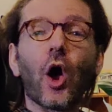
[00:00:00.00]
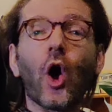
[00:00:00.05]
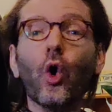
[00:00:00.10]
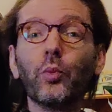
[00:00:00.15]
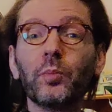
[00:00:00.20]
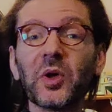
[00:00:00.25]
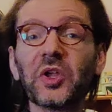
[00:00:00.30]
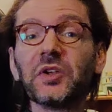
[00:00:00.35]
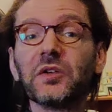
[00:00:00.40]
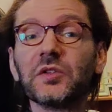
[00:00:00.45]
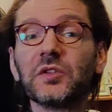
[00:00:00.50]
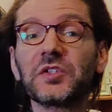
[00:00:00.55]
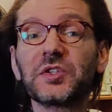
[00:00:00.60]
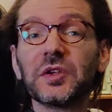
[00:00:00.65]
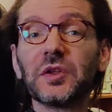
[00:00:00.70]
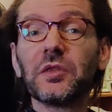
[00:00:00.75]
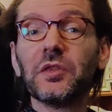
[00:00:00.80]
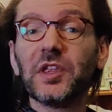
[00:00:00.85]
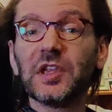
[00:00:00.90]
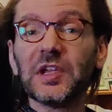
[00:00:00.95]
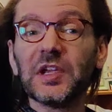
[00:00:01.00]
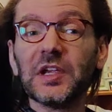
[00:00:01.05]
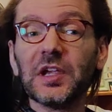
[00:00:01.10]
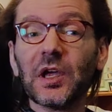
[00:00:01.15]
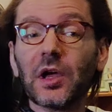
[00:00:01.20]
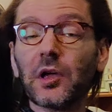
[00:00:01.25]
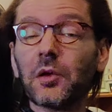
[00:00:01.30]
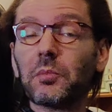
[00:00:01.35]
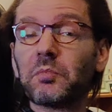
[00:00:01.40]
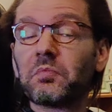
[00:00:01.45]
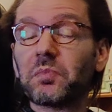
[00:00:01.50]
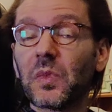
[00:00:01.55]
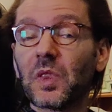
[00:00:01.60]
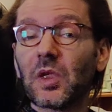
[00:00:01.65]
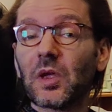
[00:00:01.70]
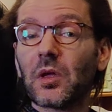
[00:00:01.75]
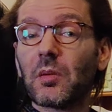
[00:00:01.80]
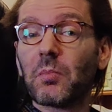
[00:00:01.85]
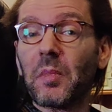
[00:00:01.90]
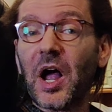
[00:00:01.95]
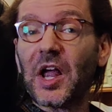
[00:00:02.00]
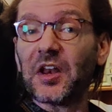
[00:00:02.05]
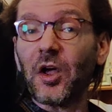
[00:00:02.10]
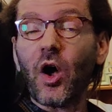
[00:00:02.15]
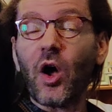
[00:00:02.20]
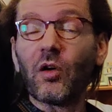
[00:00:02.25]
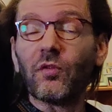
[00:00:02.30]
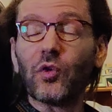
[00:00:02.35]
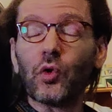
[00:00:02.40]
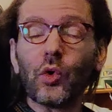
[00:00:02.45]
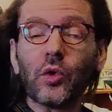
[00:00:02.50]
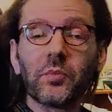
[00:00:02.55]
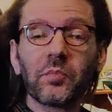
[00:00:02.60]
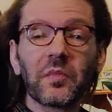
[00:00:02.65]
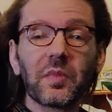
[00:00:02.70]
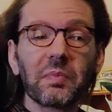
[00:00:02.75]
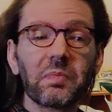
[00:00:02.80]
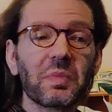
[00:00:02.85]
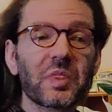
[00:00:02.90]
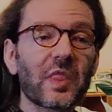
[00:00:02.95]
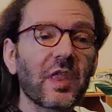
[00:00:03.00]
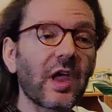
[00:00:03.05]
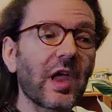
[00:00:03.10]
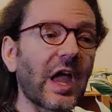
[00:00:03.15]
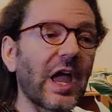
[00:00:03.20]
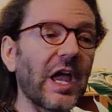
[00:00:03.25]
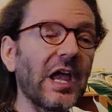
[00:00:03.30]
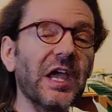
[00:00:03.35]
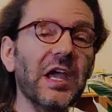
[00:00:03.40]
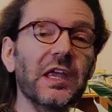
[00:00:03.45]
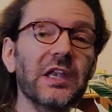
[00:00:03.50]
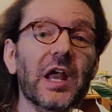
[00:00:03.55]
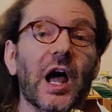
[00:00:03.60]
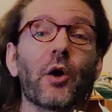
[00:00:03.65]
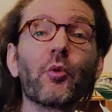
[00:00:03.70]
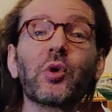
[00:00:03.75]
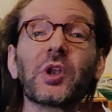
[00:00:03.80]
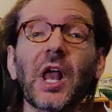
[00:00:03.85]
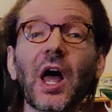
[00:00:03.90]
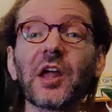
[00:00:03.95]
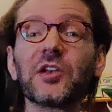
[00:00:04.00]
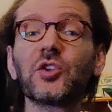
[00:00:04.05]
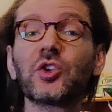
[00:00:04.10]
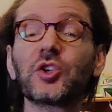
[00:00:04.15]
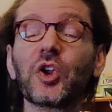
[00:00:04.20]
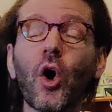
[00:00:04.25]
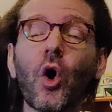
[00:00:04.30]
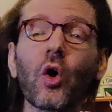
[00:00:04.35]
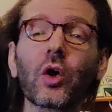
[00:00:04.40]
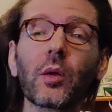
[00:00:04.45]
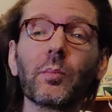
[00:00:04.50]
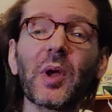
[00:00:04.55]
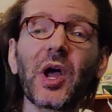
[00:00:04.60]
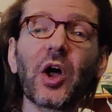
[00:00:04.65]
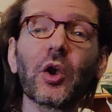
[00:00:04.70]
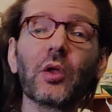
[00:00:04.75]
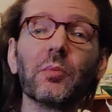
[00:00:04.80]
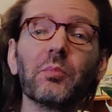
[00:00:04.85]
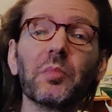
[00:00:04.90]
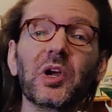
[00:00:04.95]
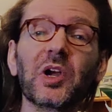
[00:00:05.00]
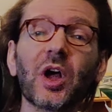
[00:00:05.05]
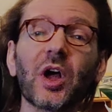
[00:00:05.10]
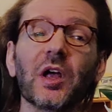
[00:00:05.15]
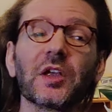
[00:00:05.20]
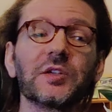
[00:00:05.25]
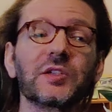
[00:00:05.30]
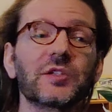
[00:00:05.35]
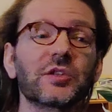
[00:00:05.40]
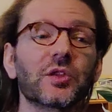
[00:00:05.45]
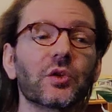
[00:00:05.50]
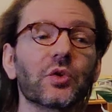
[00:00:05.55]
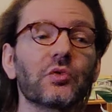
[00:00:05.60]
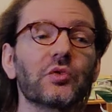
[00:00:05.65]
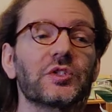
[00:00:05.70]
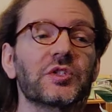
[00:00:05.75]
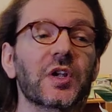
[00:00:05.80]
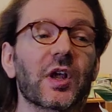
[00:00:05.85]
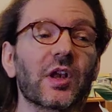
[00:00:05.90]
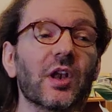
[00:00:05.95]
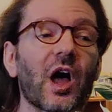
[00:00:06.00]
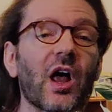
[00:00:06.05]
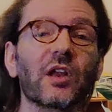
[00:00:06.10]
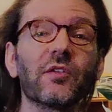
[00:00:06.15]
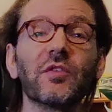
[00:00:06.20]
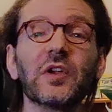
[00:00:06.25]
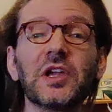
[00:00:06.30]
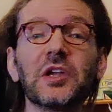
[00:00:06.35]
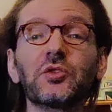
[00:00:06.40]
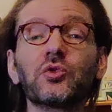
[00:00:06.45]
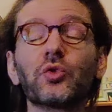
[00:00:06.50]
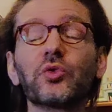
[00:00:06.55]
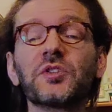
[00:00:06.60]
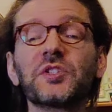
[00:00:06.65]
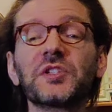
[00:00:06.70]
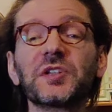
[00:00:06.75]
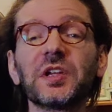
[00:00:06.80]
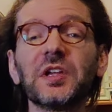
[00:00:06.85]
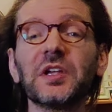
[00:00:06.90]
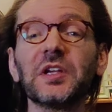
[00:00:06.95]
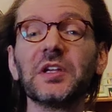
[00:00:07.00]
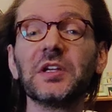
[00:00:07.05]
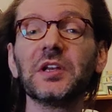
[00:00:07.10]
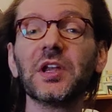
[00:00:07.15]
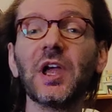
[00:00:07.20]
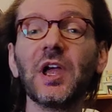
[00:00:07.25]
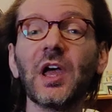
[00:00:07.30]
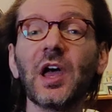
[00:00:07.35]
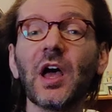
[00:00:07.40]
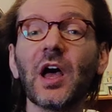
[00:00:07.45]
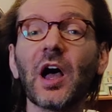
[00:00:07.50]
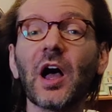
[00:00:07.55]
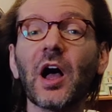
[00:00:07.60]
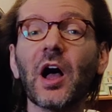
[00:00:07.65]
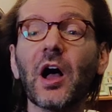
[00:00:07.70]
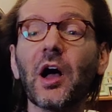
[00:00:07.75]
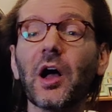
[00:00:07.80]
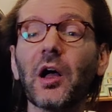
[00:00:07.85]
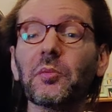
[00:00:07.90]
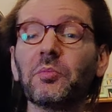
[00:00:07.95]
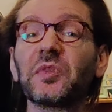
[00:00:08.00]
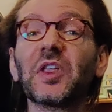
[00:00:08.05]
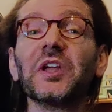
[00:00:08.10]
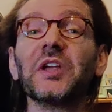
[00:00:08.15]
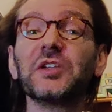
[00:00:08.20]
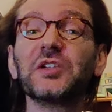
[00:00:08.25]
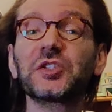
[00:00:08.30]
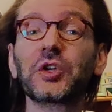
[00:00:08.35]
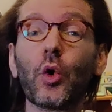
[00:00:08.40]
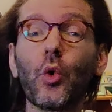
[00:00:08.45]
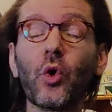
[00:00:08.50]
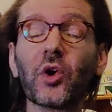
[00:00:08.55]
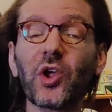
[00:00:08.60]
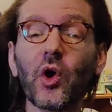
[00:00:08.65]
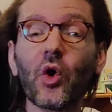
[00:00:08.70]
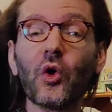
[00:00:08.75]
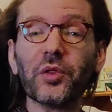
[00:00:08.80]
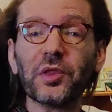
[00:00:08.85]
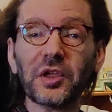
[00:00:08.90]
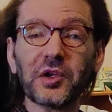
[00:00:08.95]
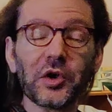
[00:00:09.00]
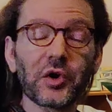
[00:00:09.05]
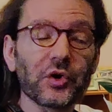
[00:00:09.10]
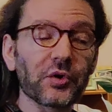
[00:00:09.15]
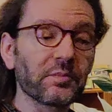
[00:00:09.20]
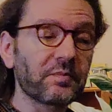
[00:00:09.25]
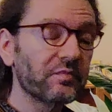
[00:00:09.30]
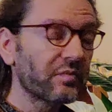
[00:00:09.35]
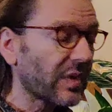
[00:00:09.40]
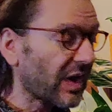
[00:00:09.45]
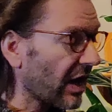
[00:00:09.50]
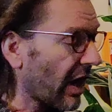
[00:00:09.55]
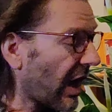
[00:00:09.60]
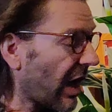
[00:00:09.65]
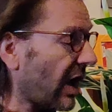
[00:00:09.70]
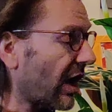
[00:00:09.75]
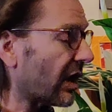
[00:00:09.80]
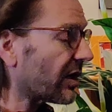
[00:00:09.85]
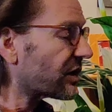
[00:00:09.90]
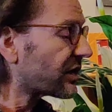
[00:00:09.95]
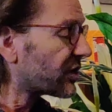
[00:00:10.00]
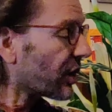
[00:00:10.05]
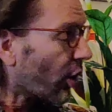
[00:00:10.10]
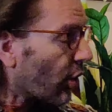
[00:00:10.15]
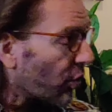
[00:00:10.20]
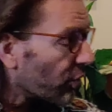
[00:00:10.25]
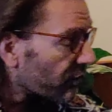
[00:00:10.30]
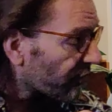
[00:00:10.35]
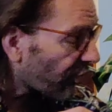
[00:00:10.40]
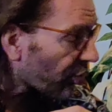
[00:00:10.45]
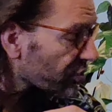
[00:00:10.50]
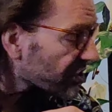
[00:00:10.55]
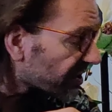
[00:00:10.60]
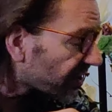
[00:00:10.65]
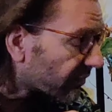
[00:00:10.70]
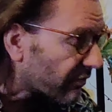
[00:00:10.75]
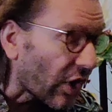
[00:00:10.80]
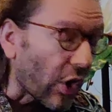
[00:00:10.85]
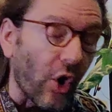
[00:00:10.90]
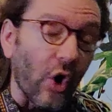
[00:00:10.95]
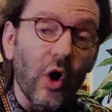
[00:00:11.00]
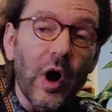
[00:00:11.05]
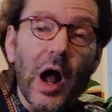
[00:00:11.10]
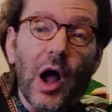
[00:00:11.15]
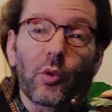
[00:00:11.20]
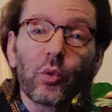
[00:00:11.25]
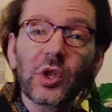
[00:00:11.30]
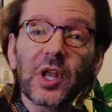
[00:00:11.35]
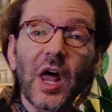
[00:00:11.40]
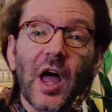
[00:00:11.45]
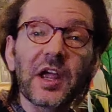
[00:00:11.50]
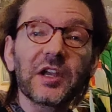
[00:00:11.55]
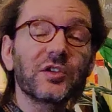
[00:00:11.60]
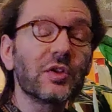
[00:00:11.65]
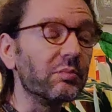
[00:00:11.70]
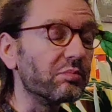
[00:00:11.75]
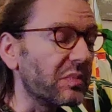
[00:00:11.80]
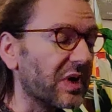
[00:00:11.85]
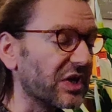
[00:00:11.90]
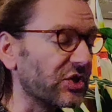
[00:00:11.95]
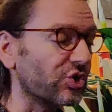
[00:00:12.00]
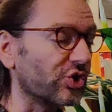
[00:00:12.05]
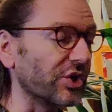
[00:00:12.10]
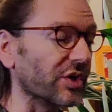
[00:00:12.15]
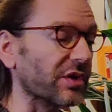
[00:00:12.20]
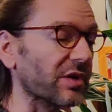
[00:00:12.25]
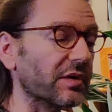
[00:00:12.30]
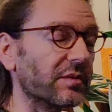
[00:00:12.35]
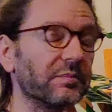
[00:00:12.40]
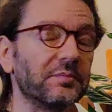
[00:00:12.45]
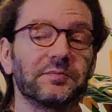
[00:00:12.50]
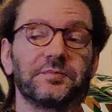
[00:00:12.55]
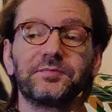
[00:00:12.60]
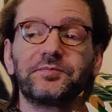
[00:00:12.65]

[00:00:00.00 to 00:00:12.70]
opens the uh, my novel, and I would like to talk about it because there's a lot of interesting uh, things going on there. So first of all, I would like to mention